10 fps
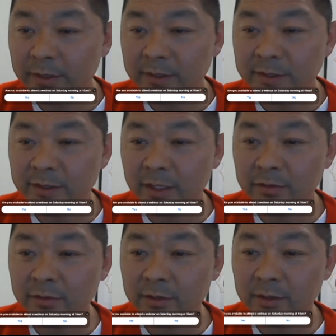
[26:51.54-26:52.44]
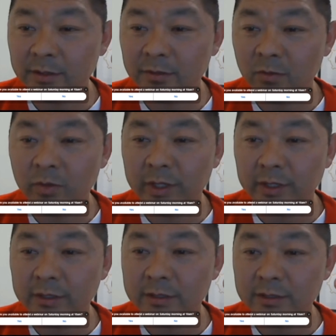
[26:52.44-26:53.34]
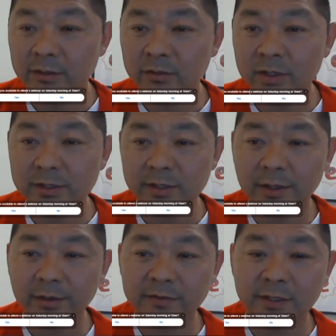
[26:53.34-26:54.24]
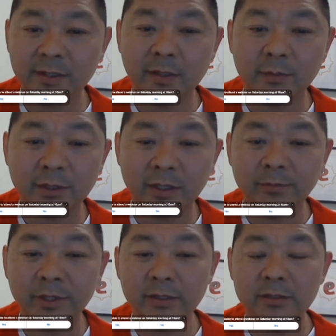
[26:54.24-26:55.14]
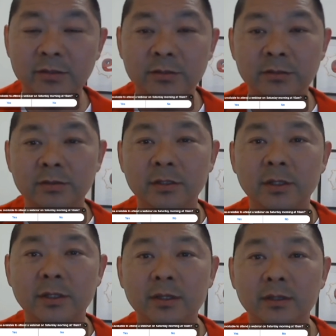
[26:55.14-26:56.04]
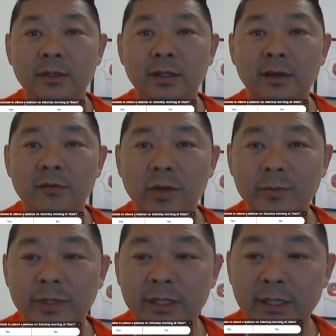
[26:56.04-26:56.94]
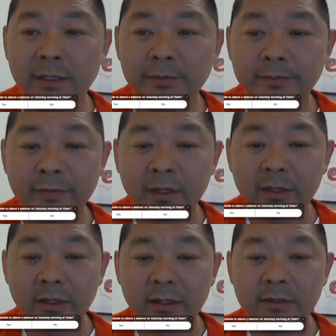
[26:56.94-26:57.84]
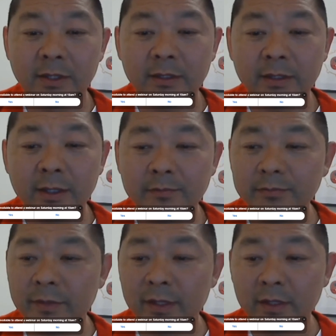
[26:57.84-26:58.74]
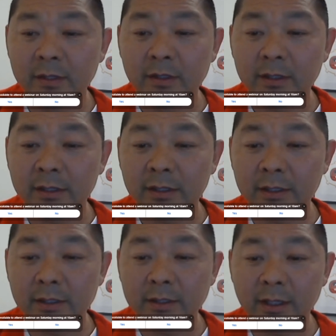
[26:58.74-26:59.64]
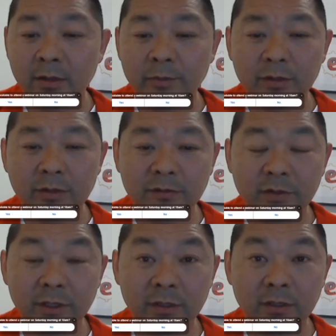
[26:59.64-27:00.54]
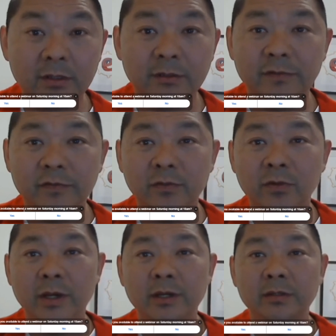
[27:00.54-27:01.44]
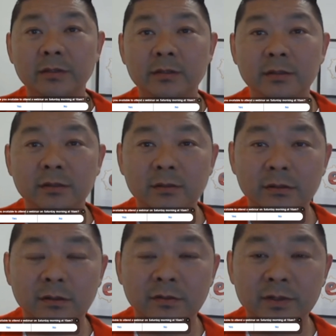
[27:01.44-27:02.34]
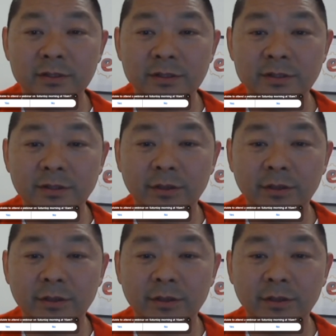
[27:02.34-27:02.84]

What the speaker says: but the Saturday week. So 28th of September, I'm planning to do the live webinar at 10 a.m. and I'll be covering a lot of ground over